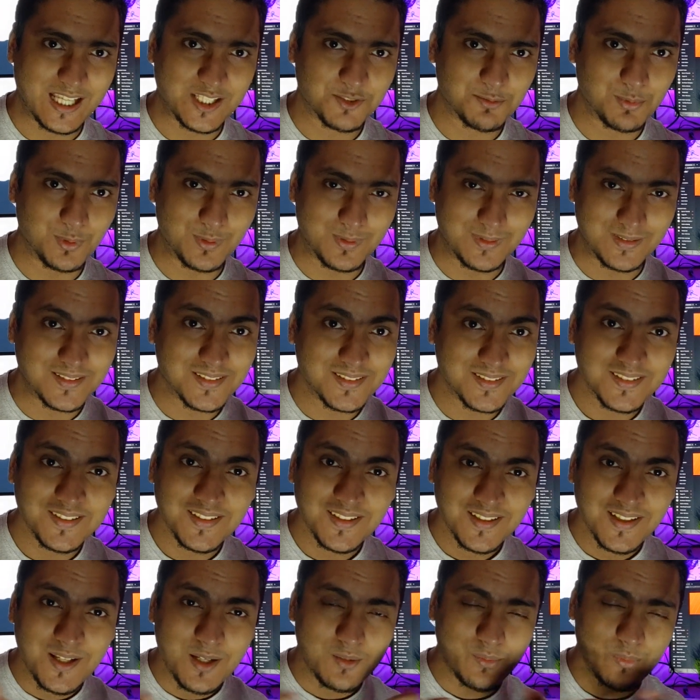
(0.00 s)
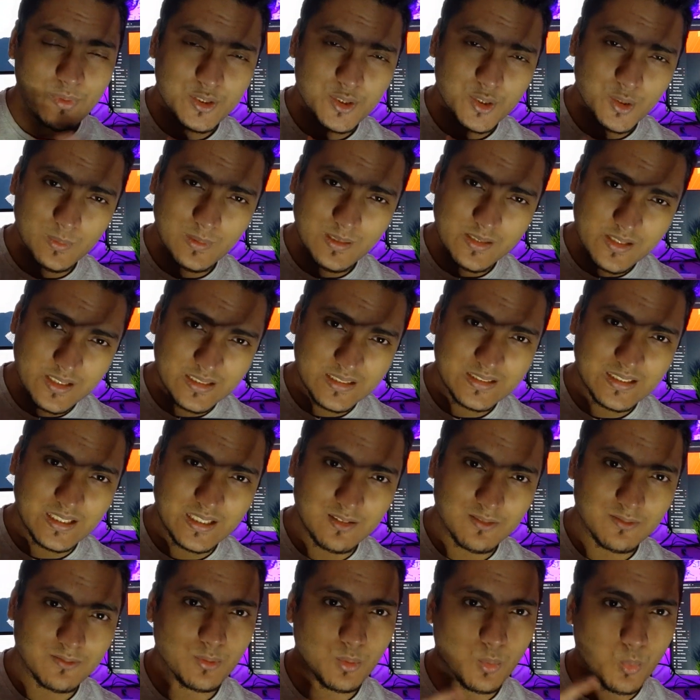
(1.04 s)
cash bonus, which you will
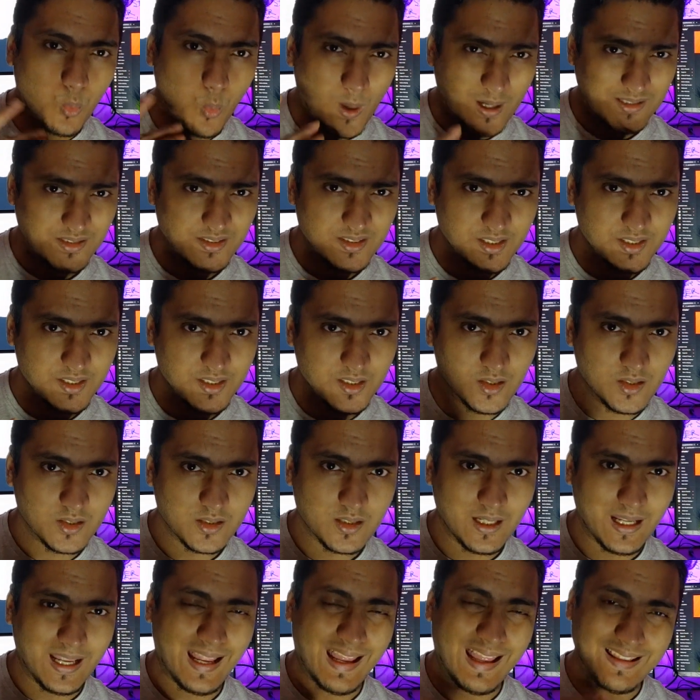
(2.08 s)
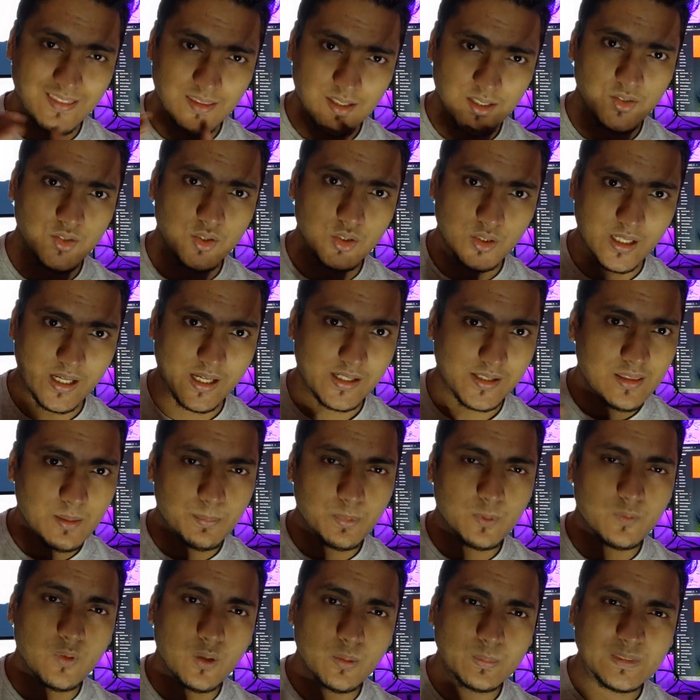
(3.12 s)
receive once a year at the year end. The
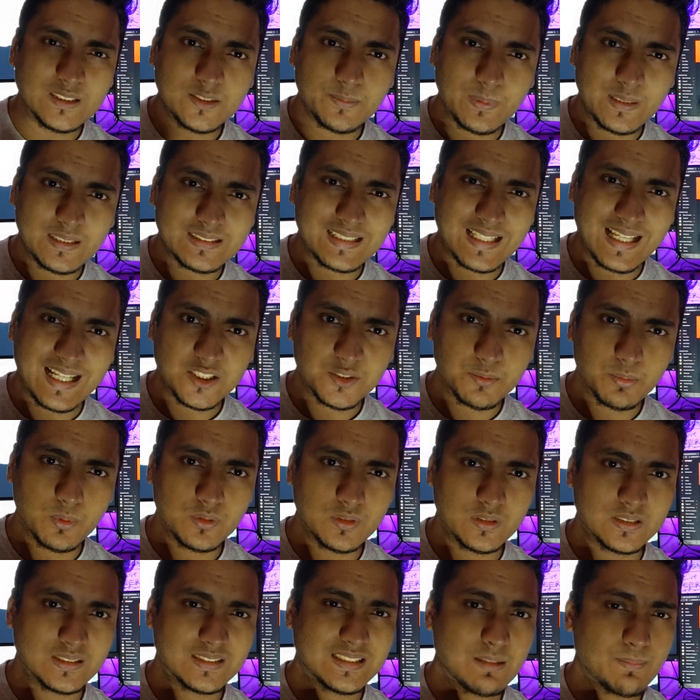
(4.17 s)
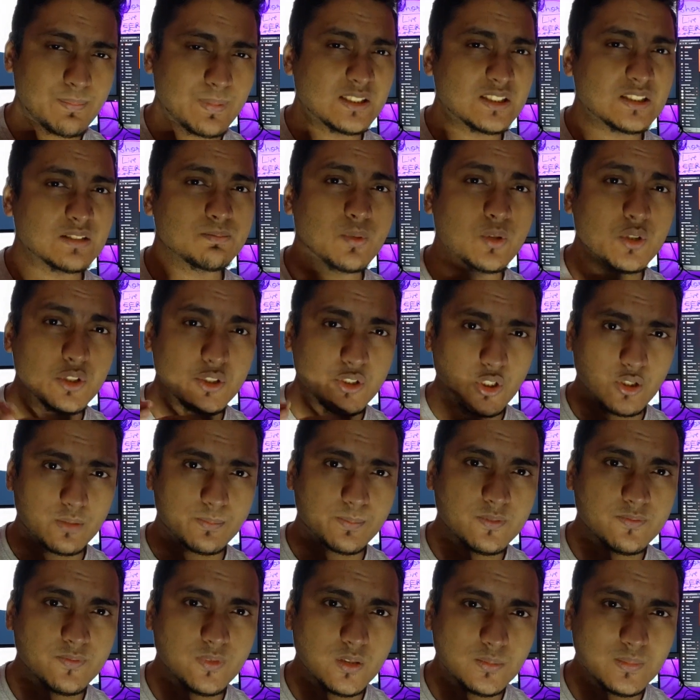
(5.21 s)
performance-based cash bonus depends upon your
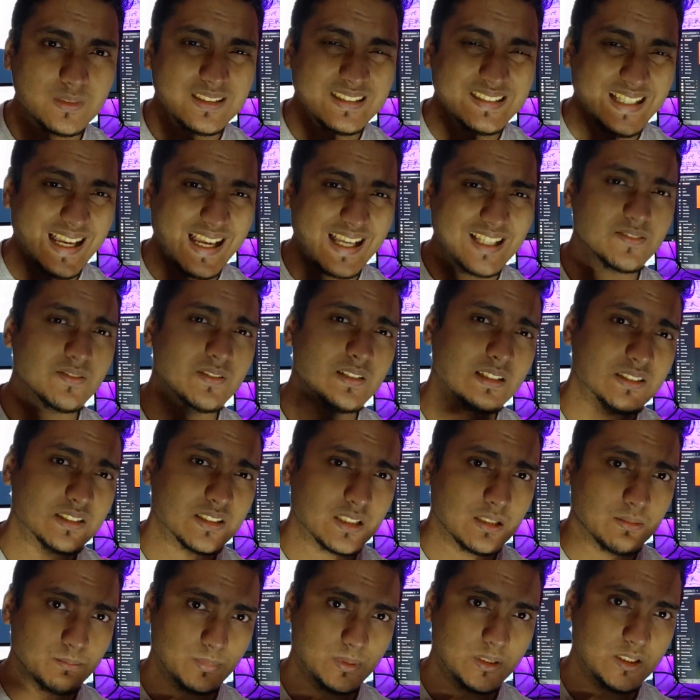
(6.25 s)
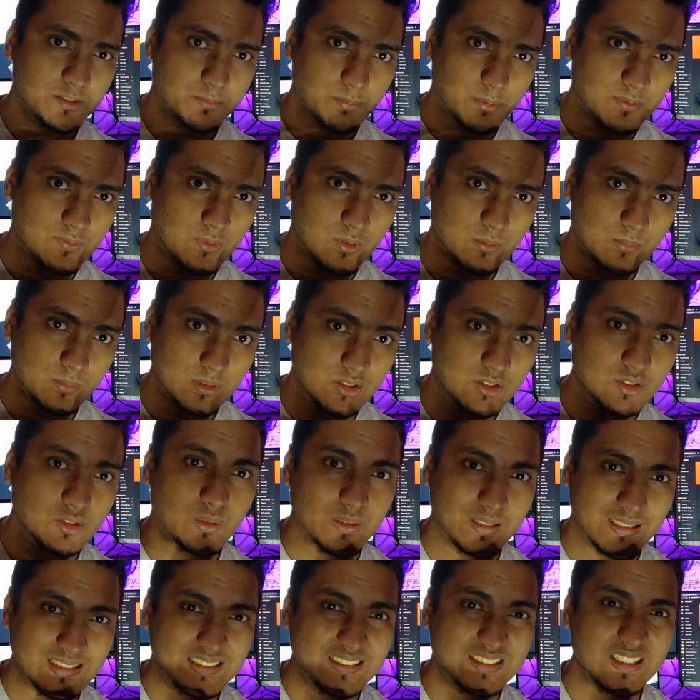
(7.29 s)
performance as well as company's performance.
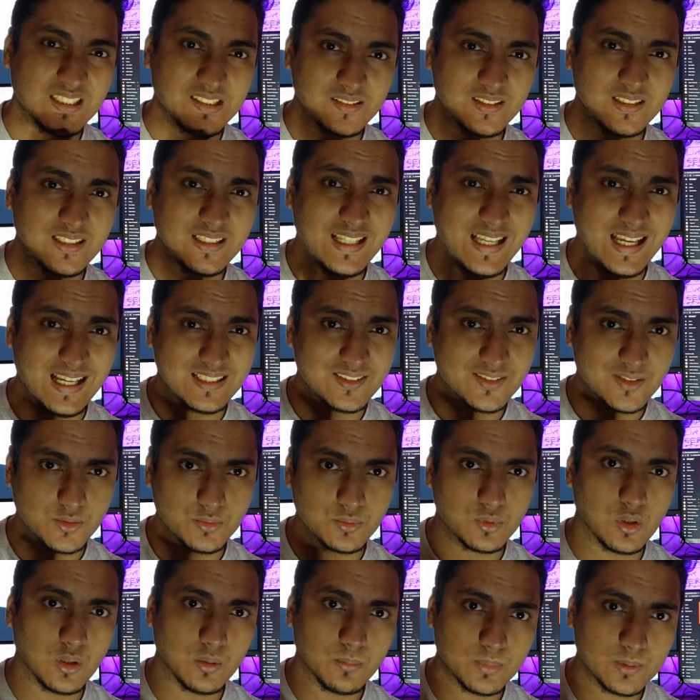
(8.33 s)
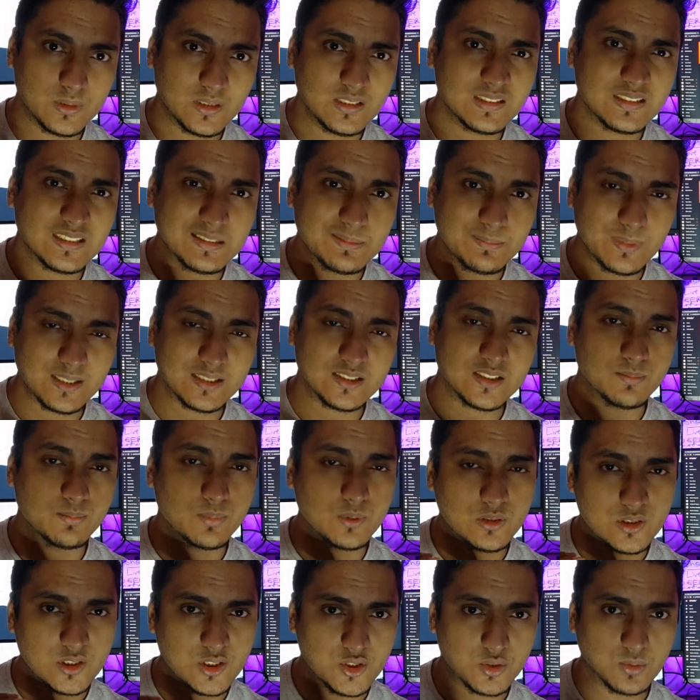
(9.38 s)
So it generally has two components, and based
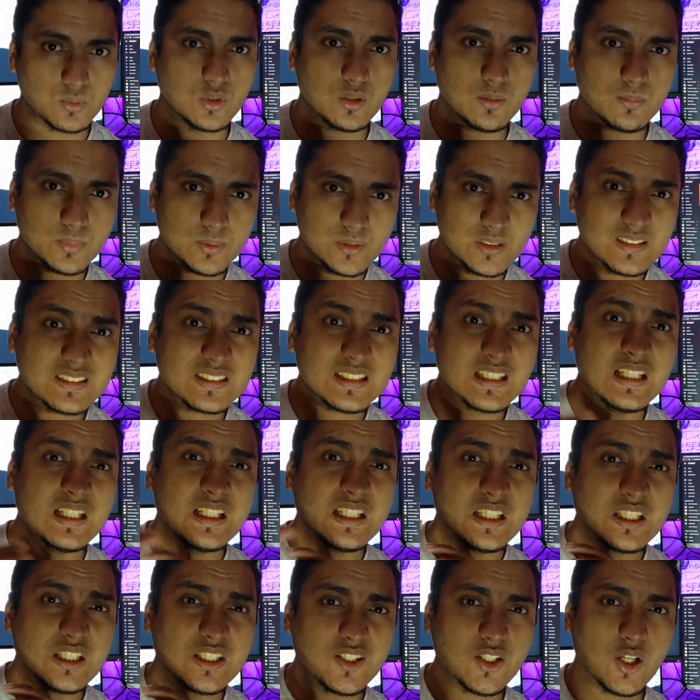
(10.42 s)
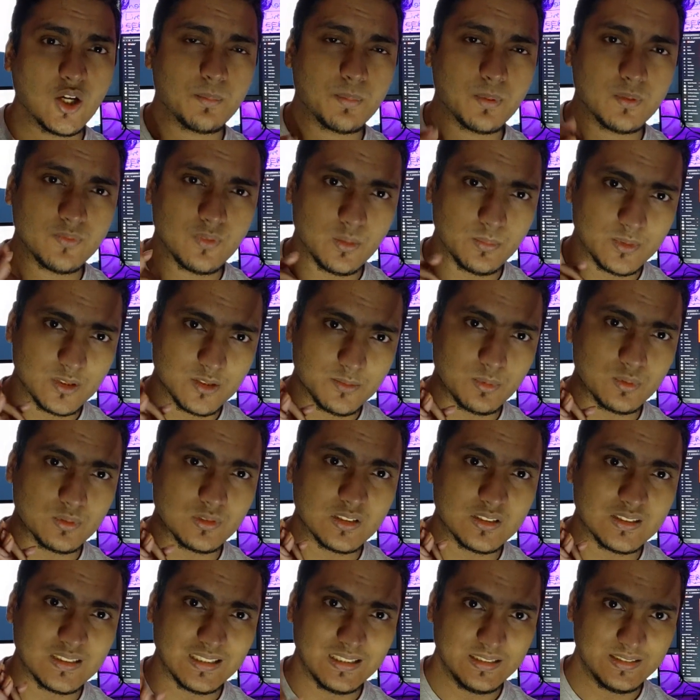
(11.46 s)
upon the two components, your performance
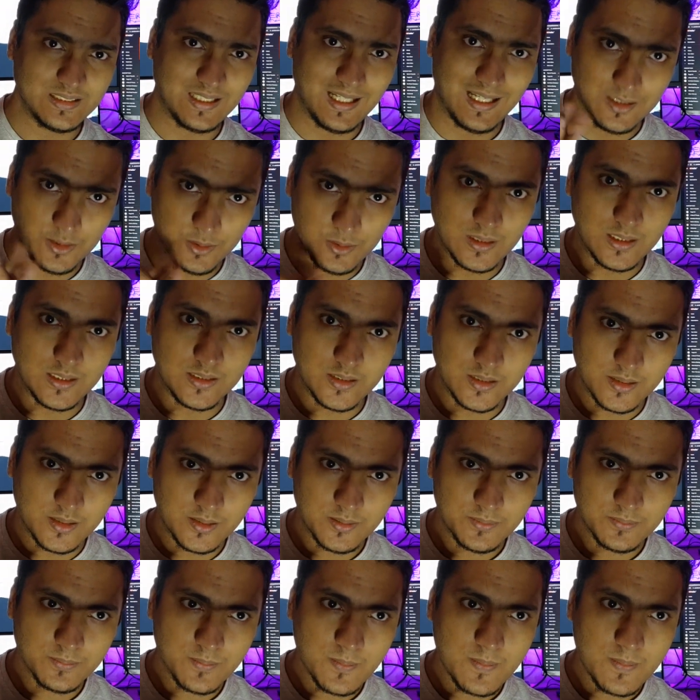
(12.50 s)
bonus is calculated.